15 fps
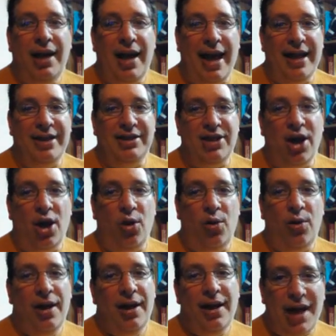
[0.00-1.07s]
And
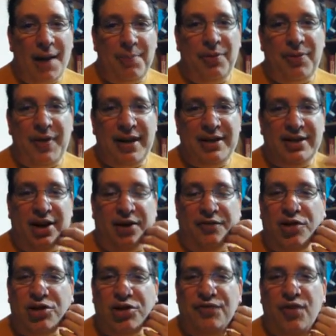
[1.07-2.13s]
so, a couple things there.
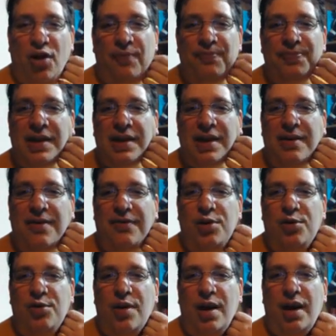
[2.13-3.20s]
First of all, if
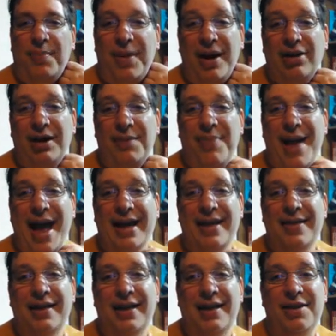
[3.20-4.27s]
you apparently back
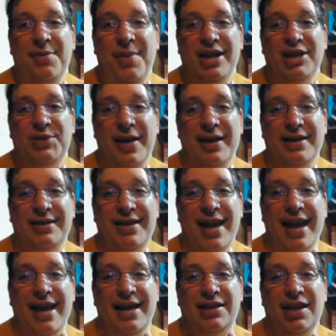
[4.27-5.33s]
in the MySpace
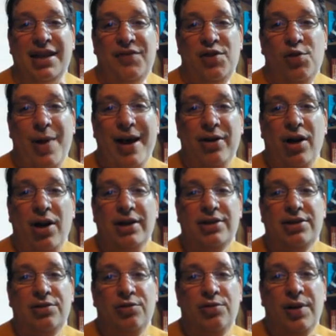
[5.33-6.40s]
days, if you went
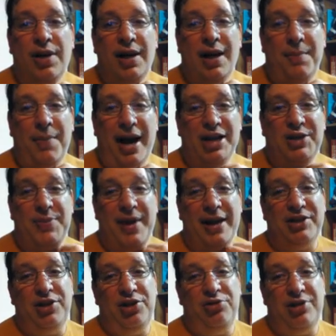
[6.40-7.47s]
onto
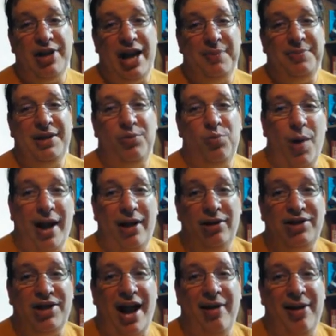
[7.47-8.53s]
MySpace and you typed in
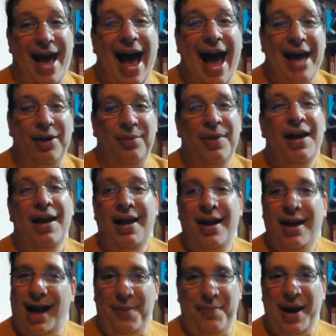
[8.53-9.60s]
"Wild Child Adam,"
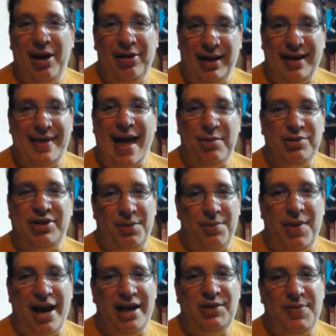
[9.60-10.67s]
apparently that was the
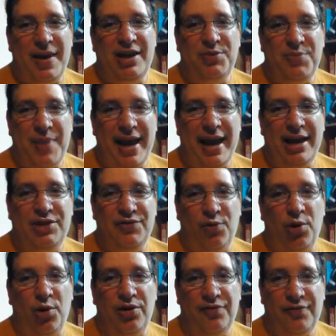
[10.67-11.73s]
MySpace page
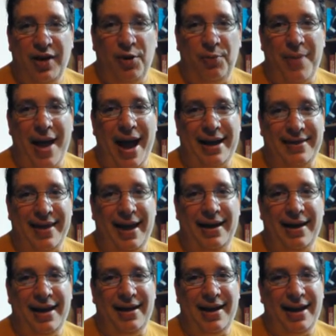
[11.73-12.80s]
for the film back
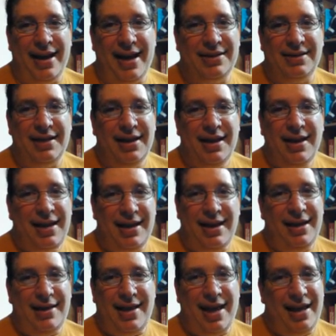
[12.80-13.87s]
then. And I guess
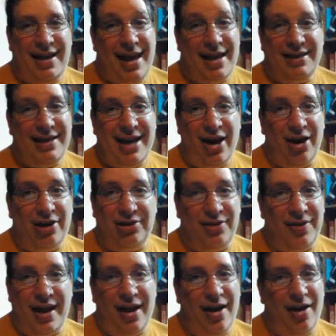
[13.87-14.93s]
he had his character
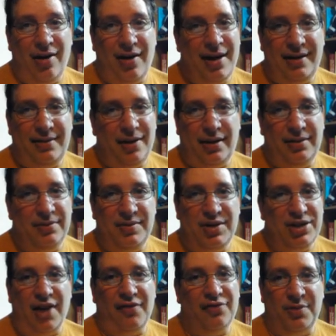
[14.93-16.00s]
there and
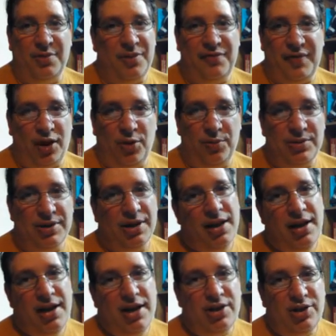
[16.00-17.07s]
stuff from the films.
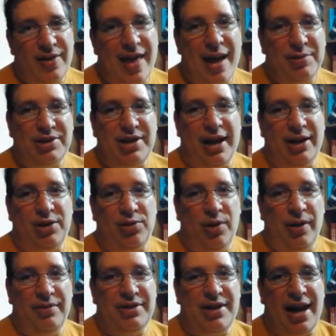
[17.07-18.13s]
So that was kind of
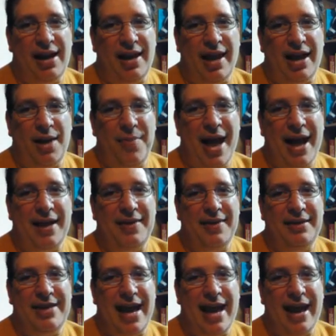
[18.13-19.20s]
cool. It was kind of like a back in
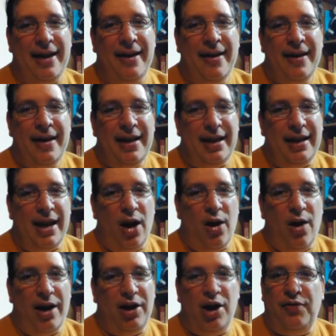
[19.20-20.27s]
the day, I
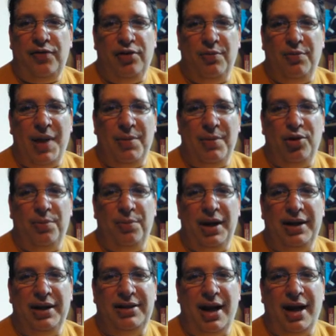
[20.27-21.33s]
don't know if you remember,
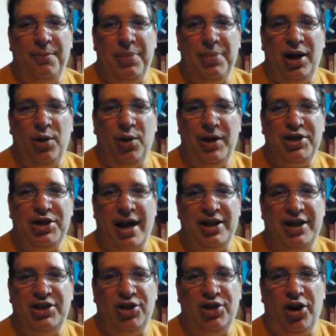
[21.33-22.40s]
but Blair Witch kind
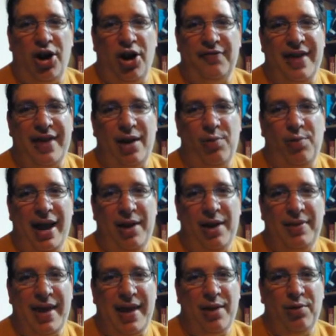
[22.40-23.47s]
of started off that way
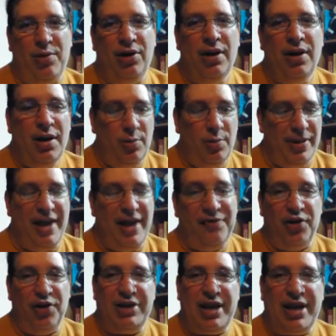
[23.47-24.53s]
when they
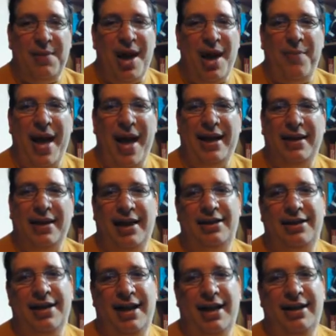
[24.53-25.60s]
first came out back in
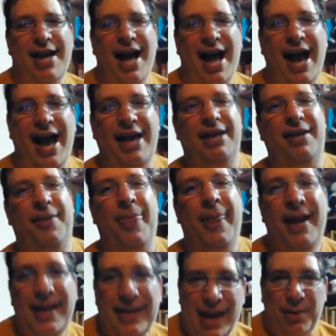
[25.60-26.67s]
1999, and
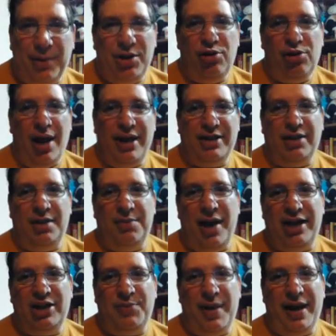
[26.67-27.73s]
they were utilizing
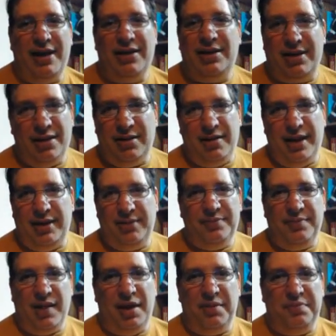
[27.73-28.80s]
MySpace
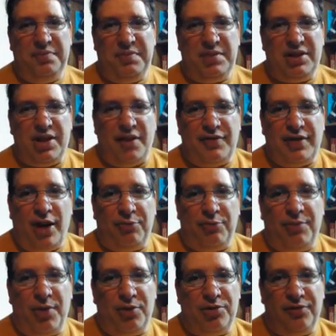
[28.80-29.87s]
and stuff to help
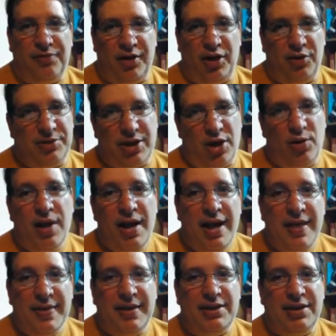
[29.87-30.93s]
promote their film. So
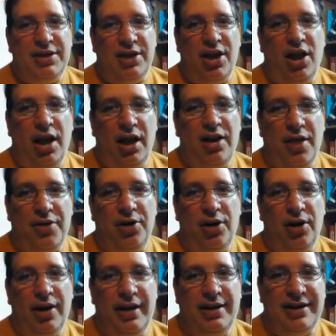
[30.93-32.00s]
this is another
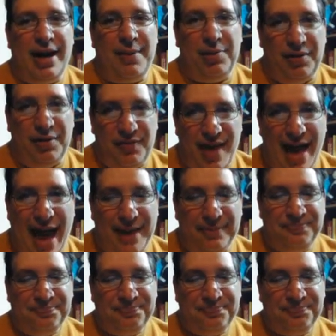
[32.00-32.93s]
early example of that.